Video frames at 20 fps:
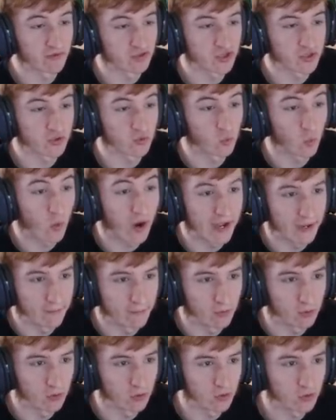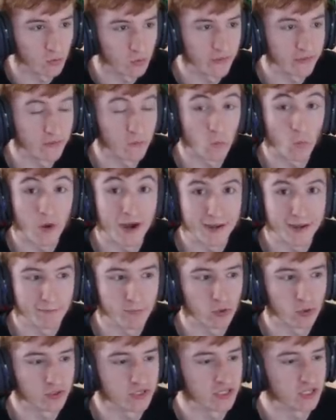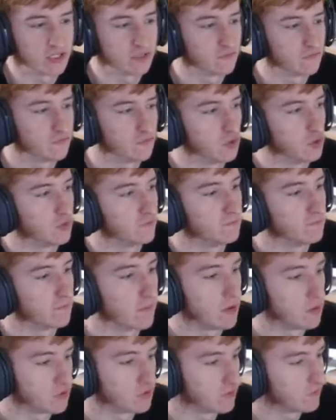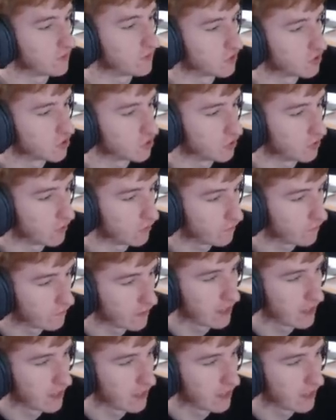to the whiteboard where the whiteboard is full of most of the stuff.